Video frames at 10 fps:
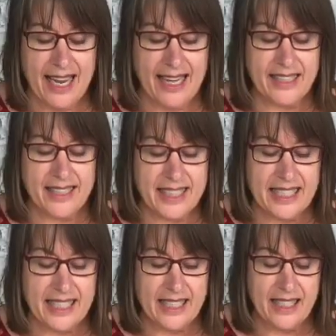And
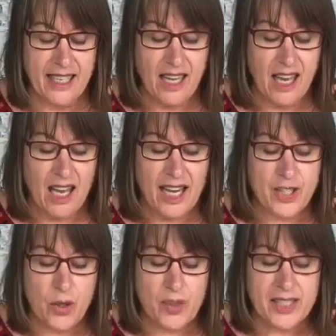D,
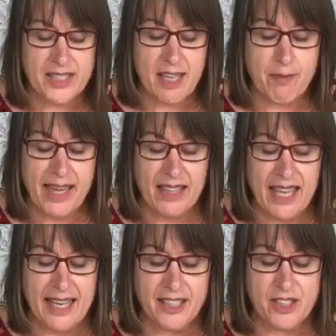I notice that my
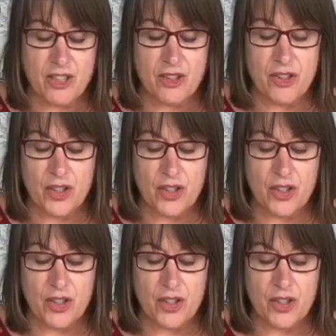legs